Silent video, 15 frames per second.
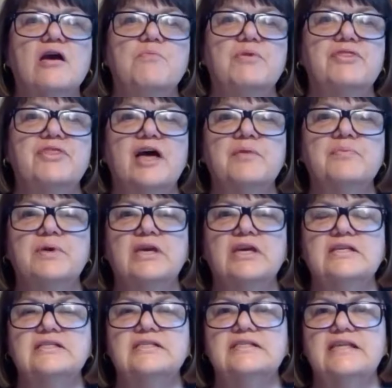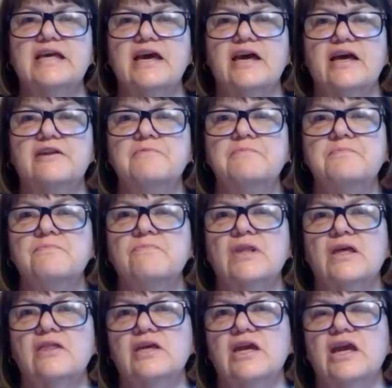But that being said,
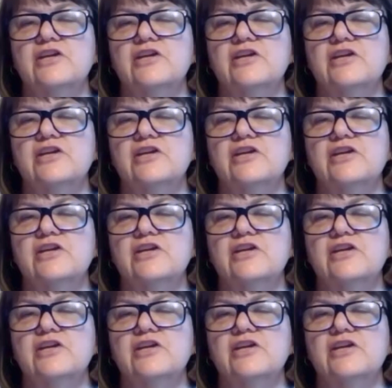the